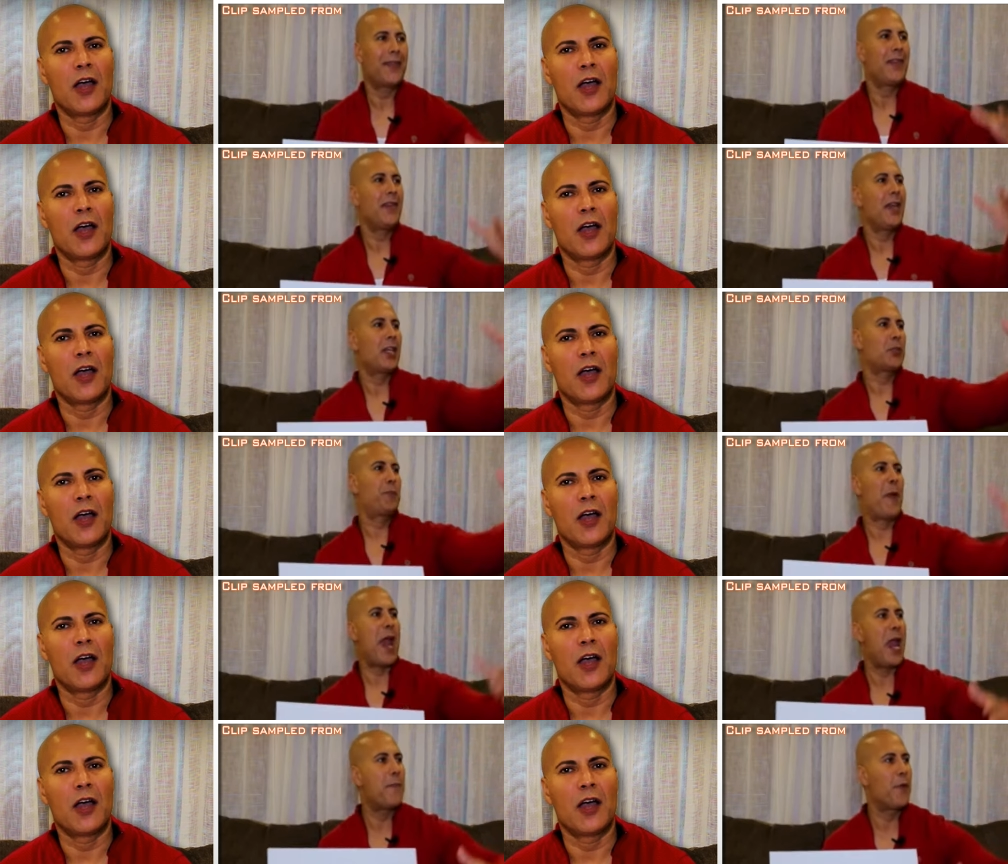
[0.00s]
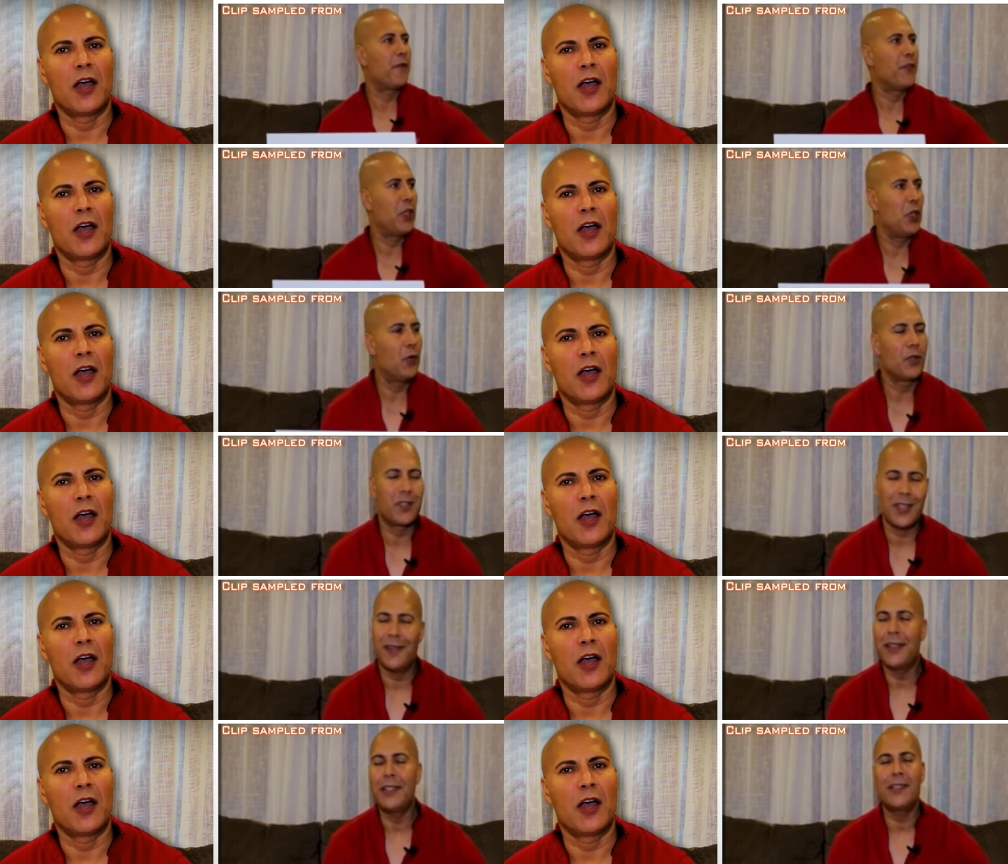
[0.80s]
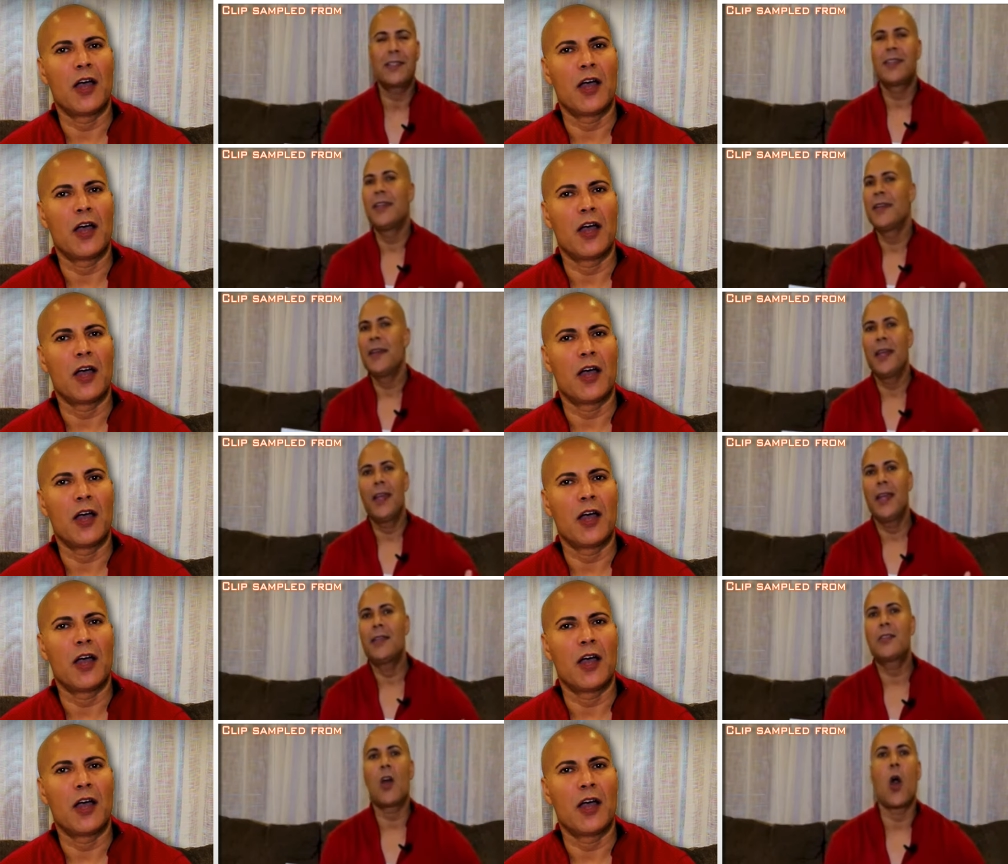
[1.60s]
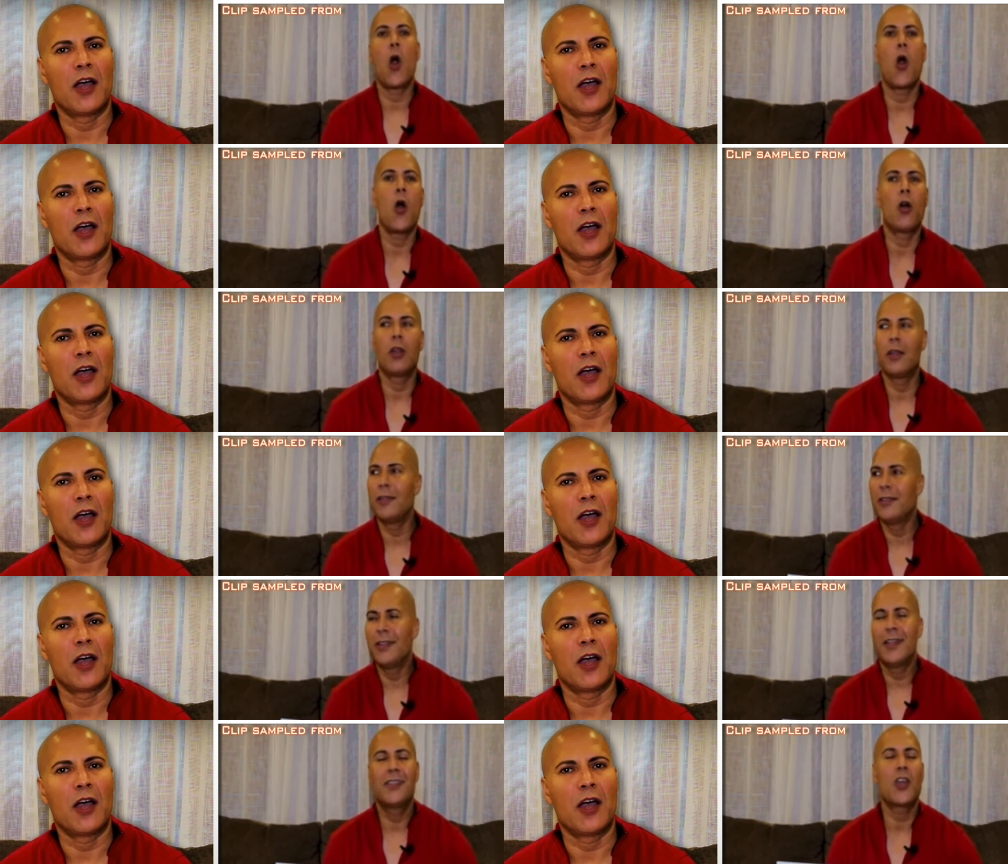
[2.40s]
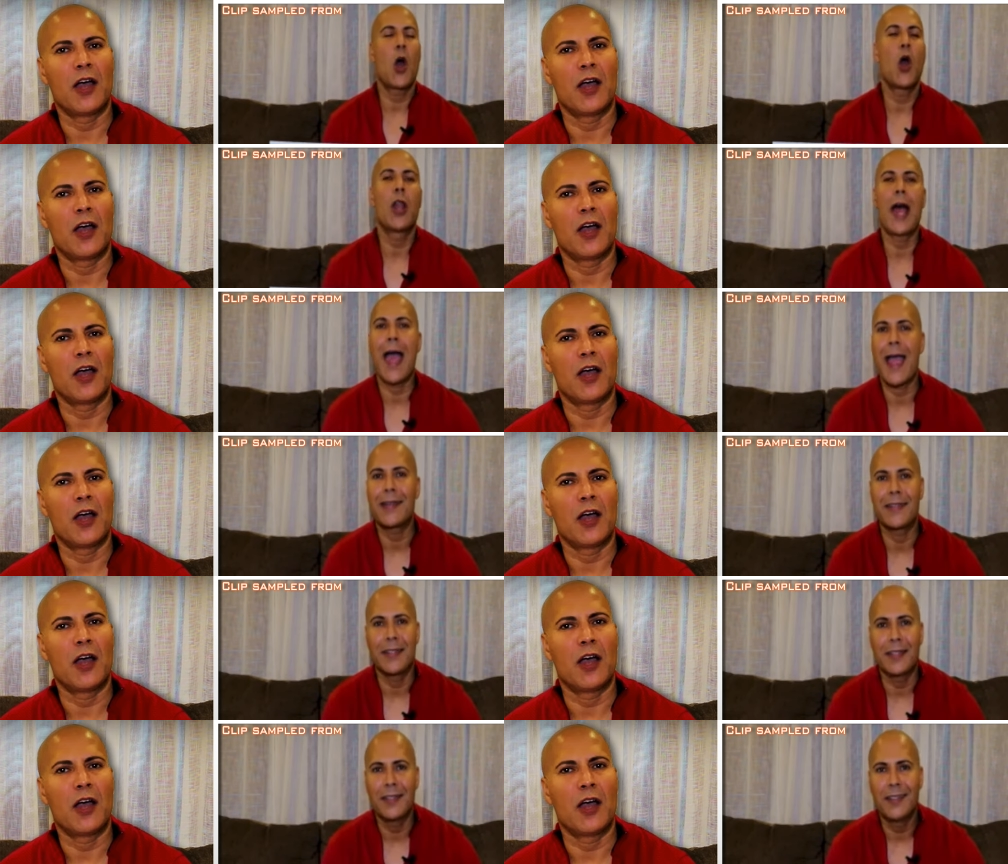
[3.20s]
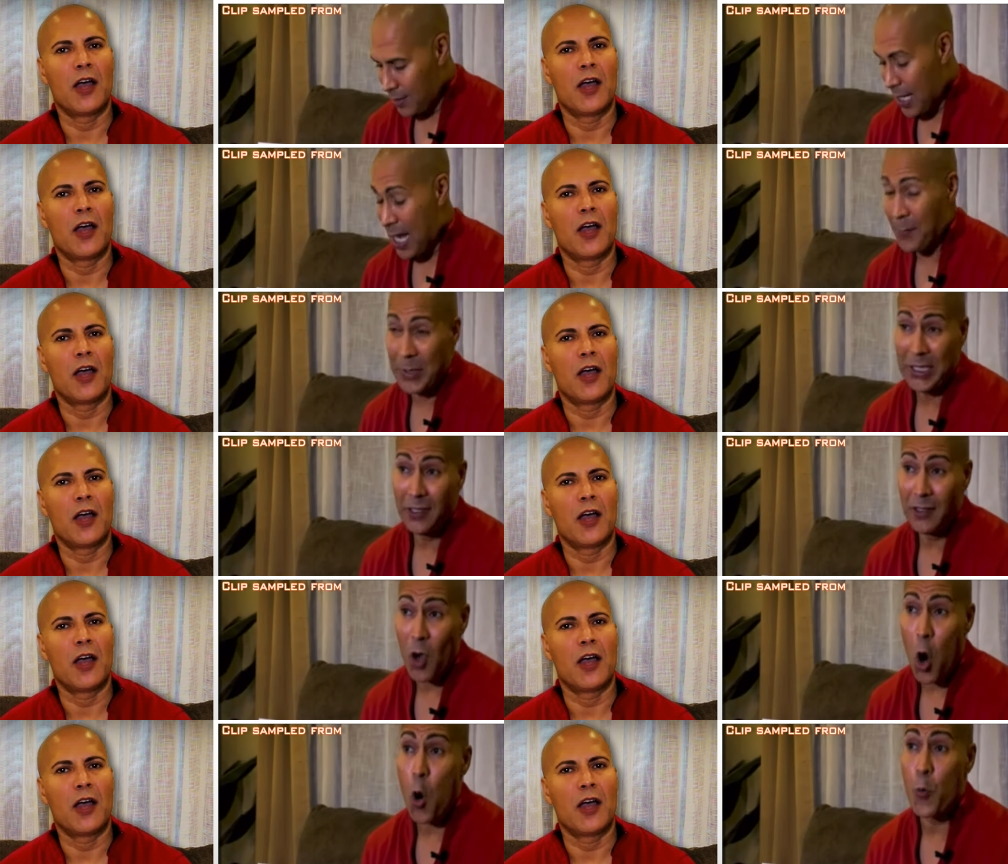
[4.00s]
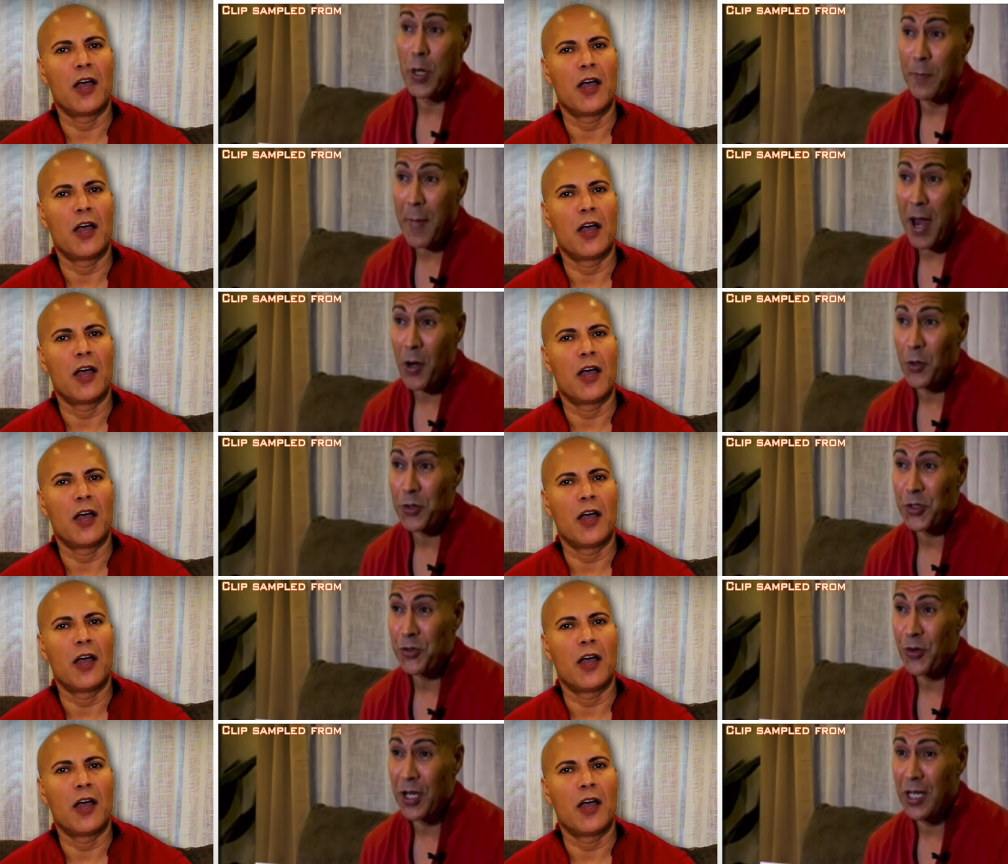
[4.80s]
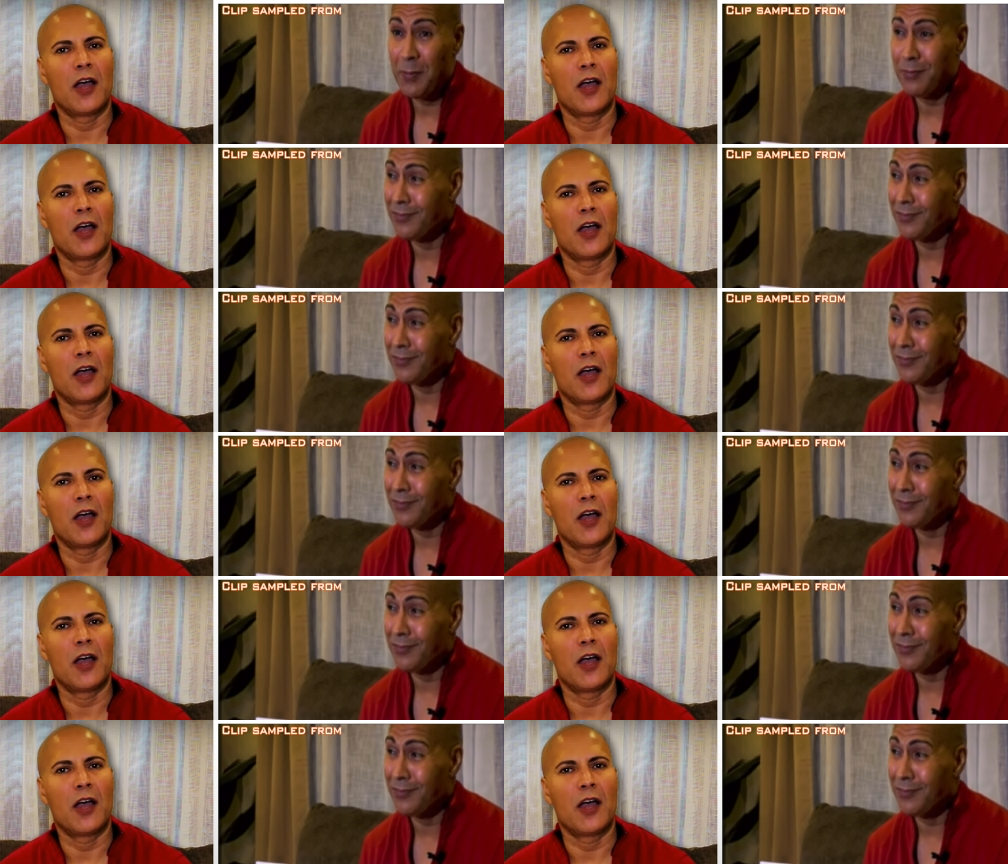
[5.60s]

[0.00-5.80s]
Speaker 1: at the next pay-per-view and stuff, it's all acting. I mean, are we Meryl Streep?